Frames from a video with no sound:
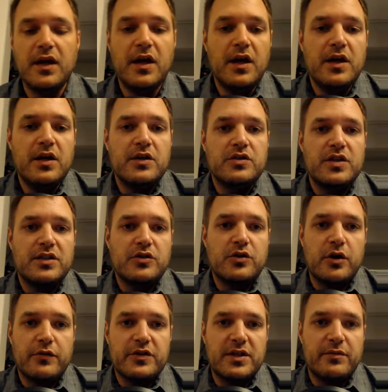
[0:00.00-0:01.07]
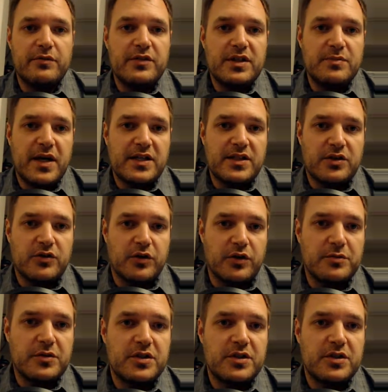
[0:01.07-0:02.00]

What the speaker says: So let's cover some of these basic terms.